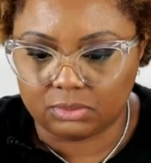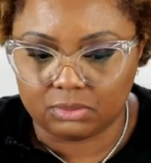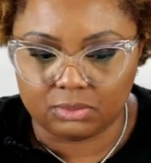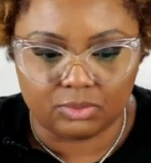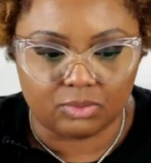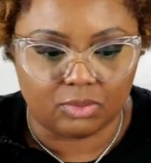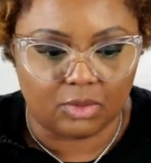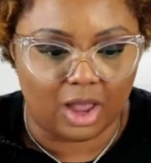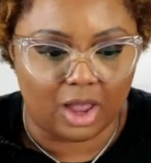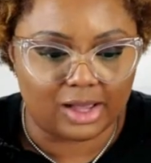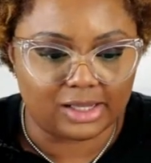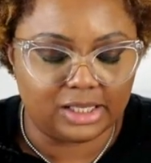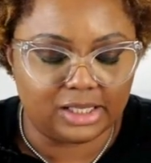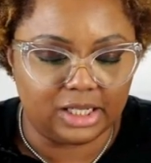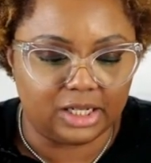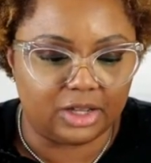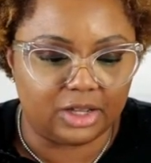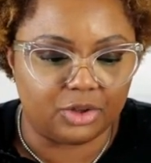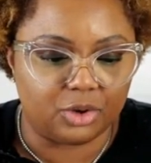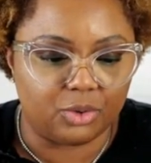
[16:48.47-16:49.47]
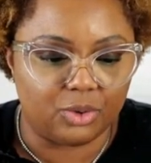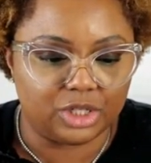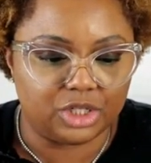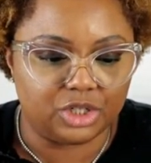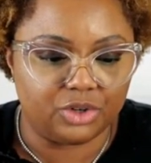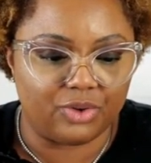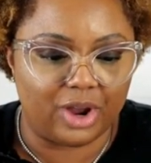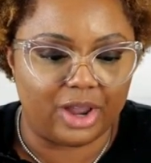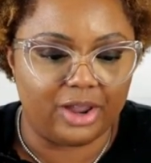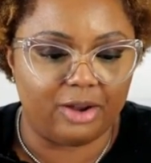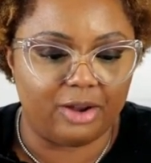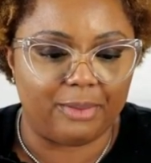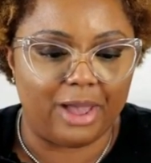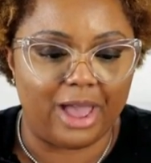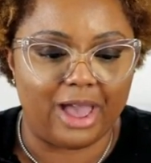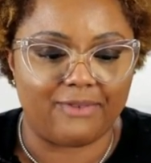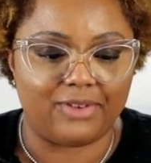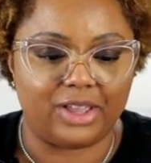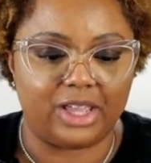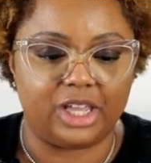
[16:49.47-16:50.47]
I see another question right here. I'm
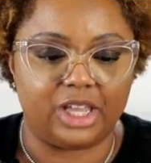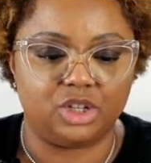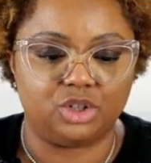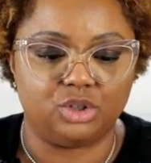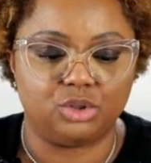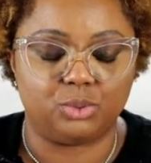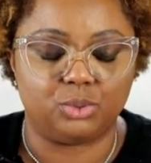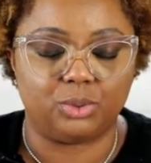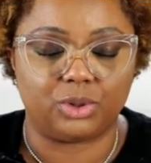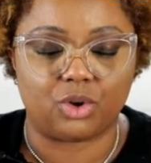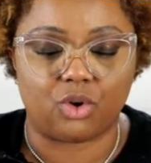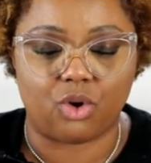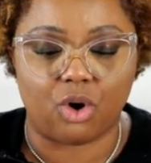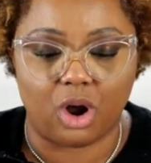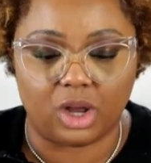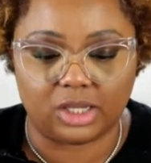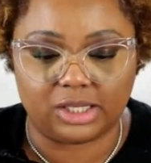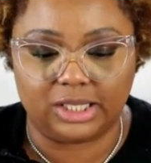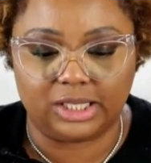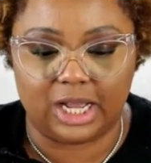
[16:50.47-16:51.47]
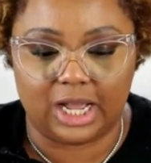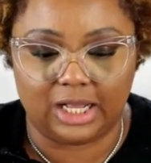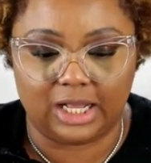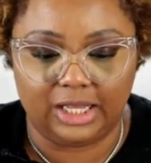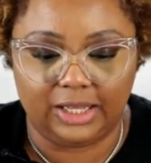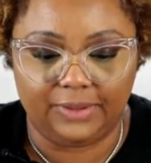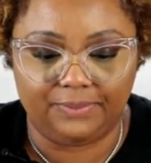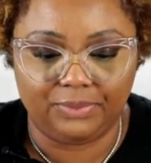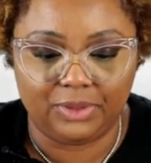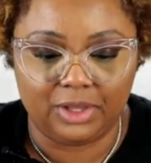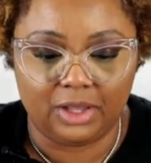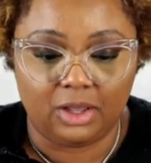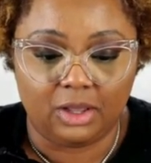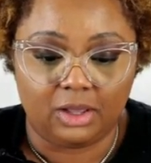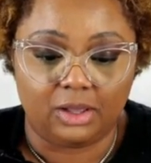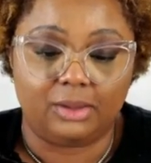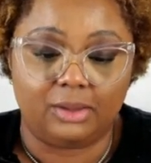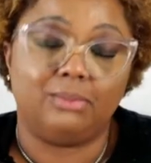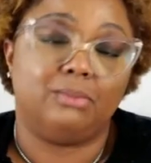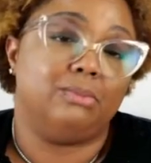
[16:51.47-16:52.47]
having issues with cross knotting.
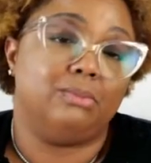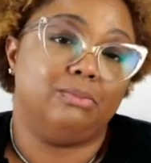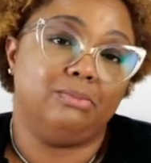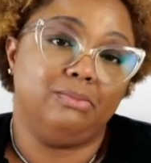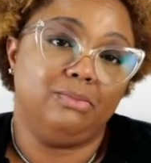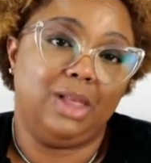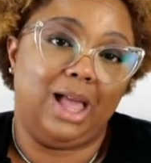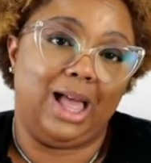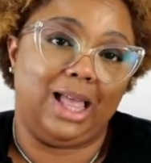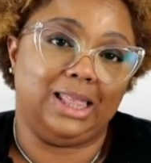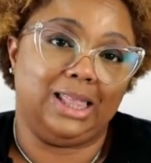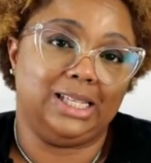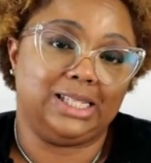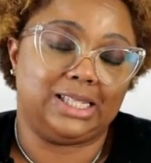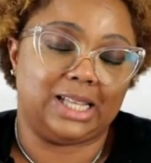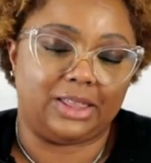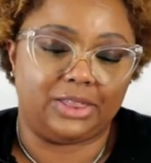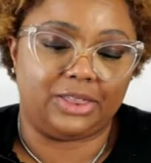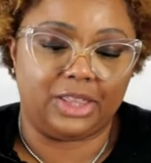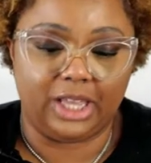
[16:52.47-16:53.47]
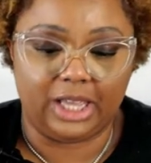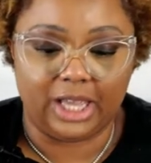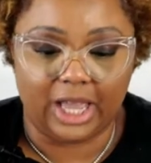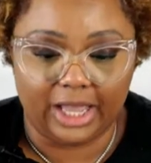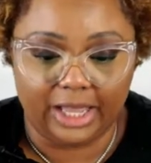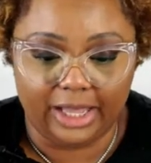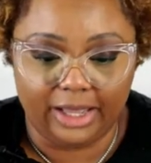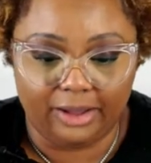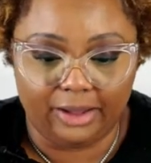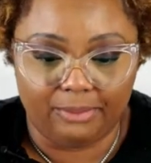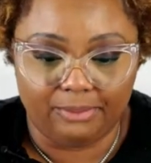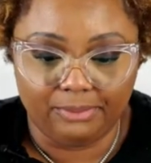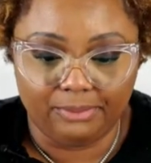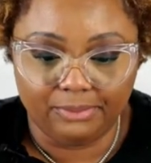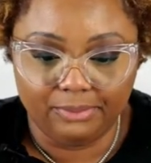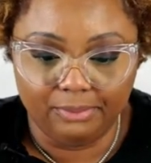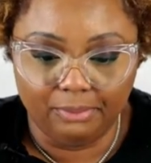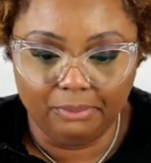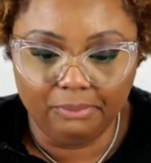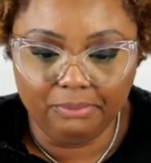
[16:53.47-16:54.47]
At least I think I am.
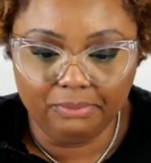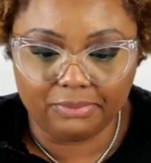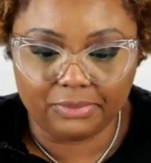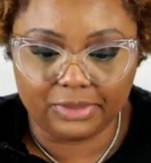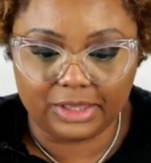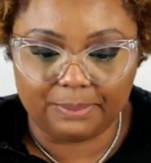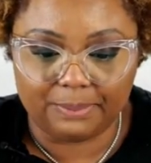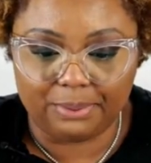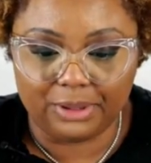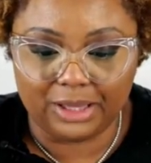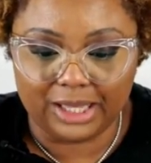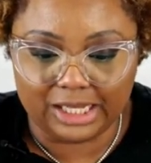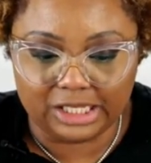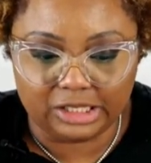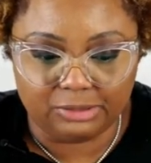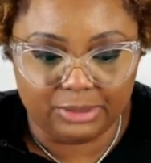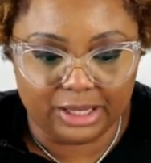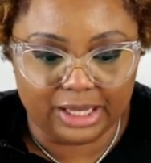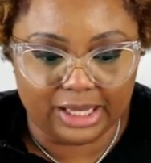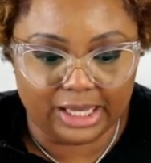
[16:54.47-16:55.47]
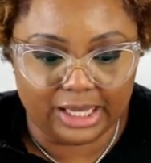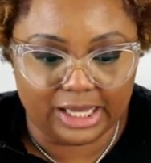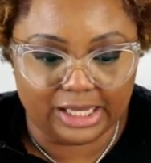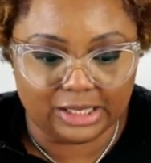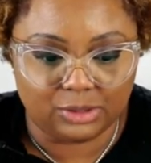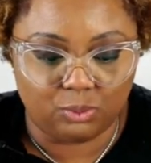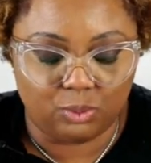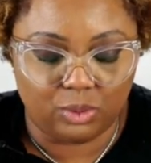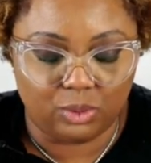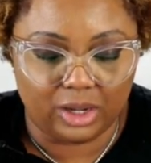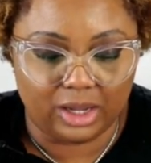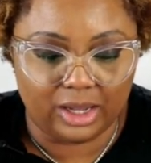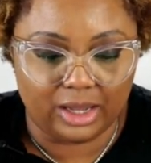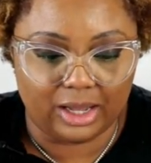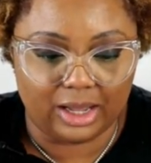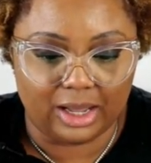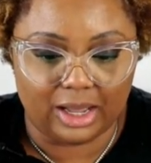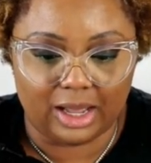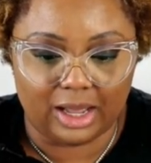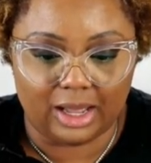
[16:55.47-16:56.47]
The placement is
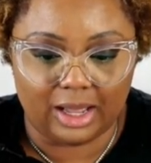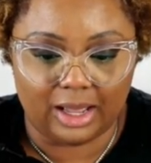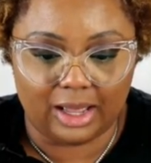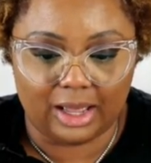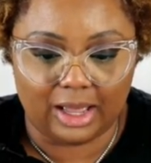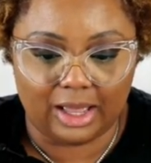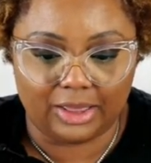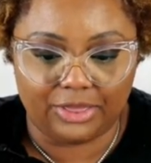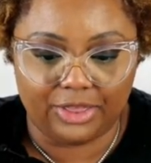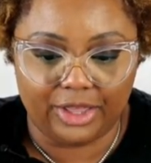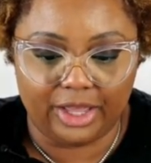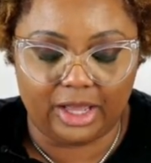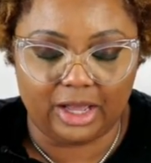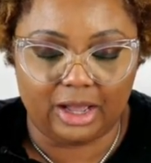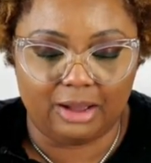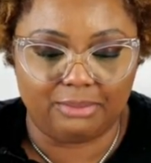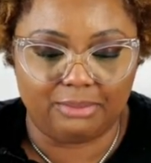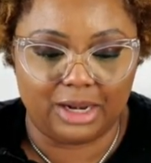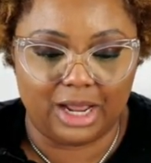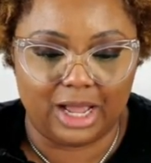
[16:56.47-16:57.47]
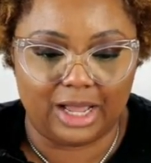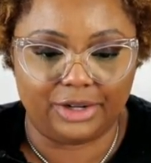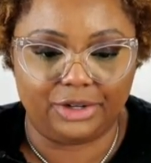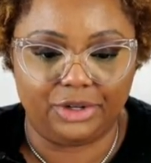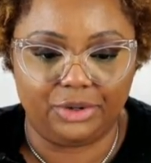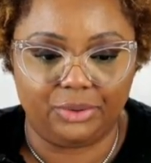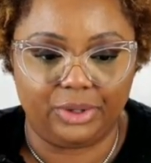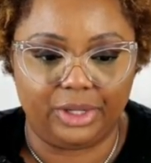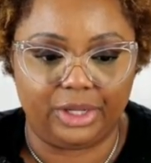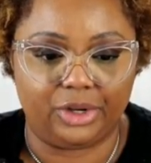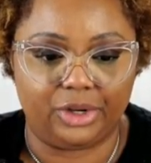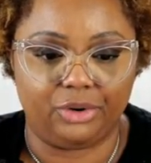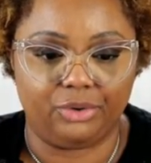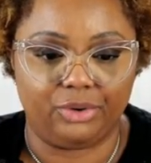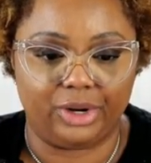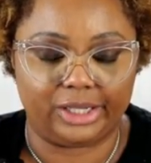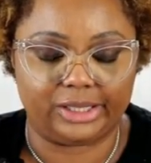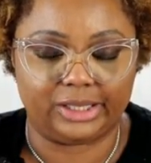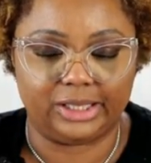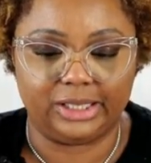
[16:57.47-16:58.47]
what I think I'm not doing
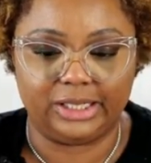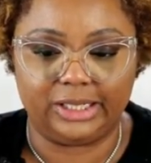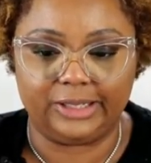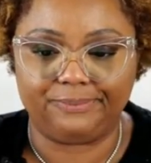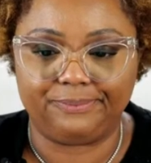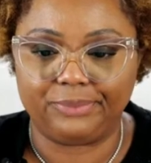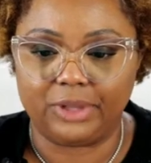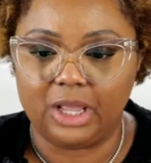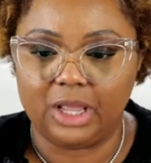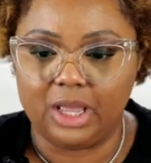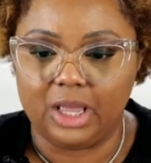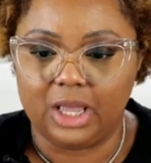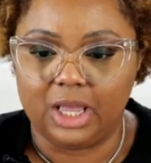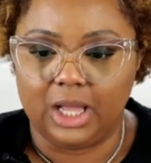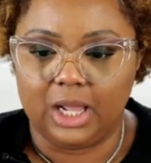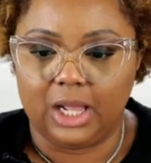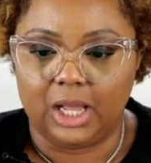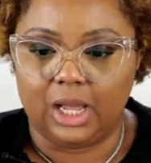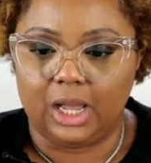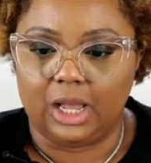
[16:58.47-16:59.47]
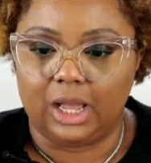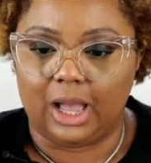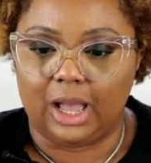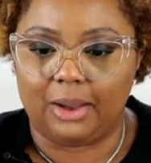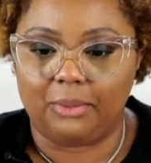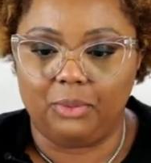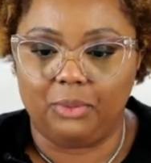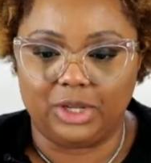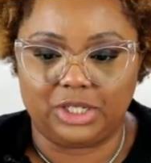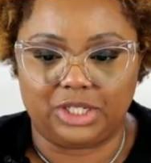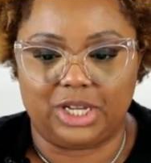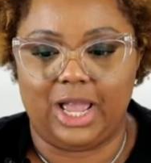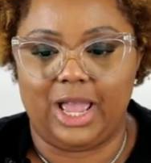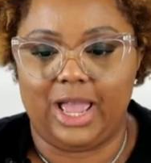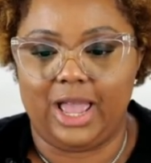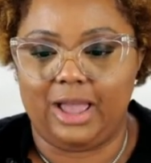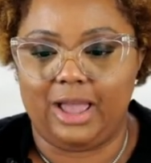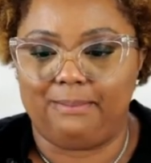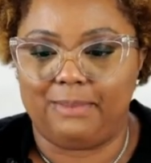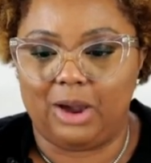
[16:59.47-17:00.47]
correctly. I wish
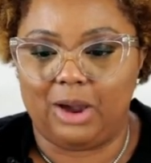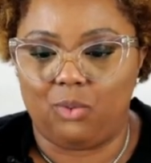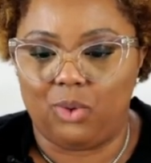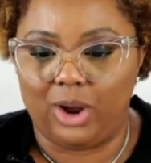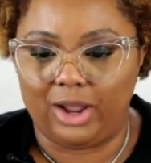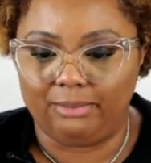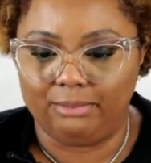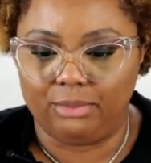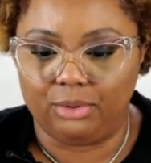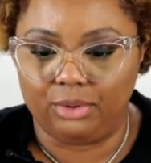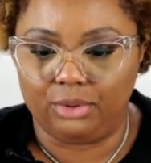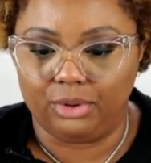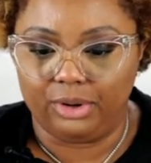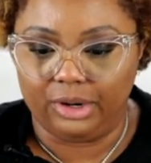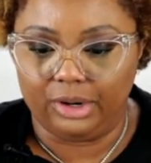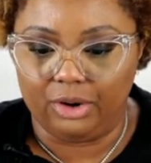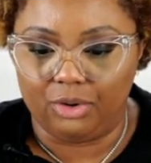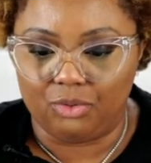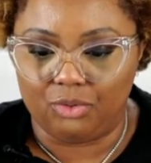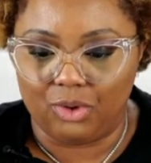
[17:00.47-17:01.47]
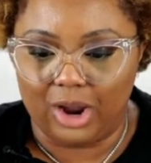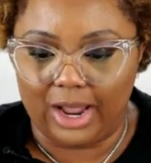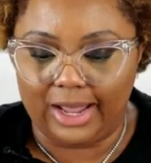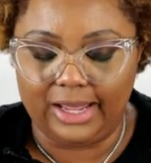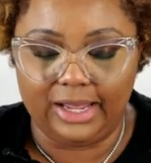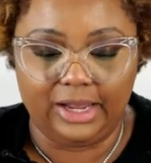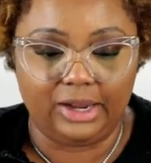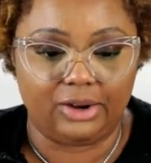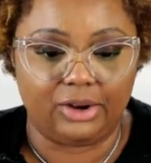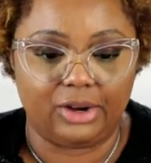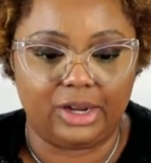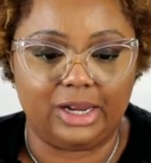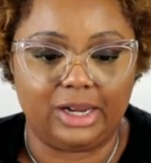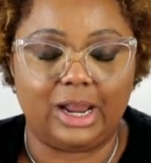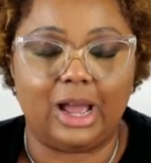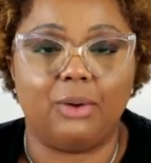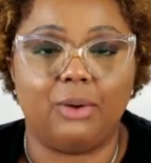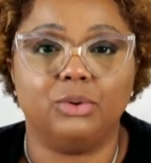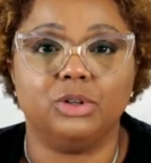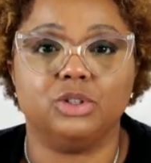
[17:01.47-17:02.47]
I had my whiteboard right here
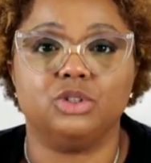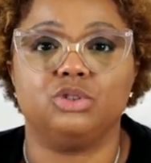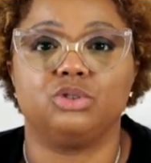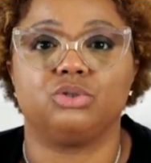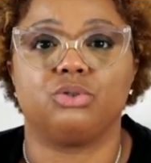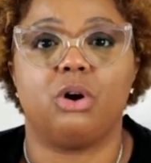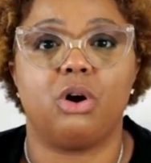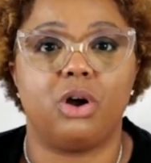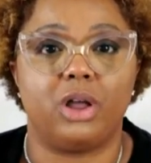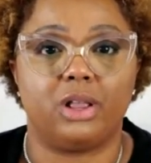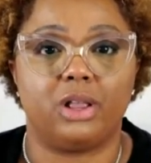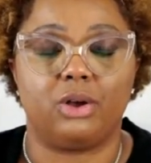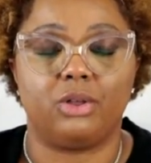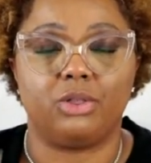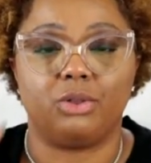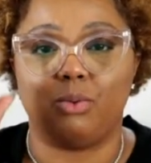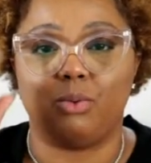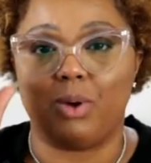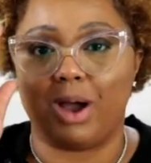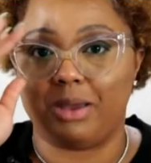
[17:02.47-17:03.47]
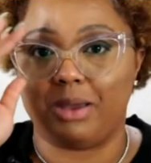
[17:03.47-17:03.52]
and I would draw it on the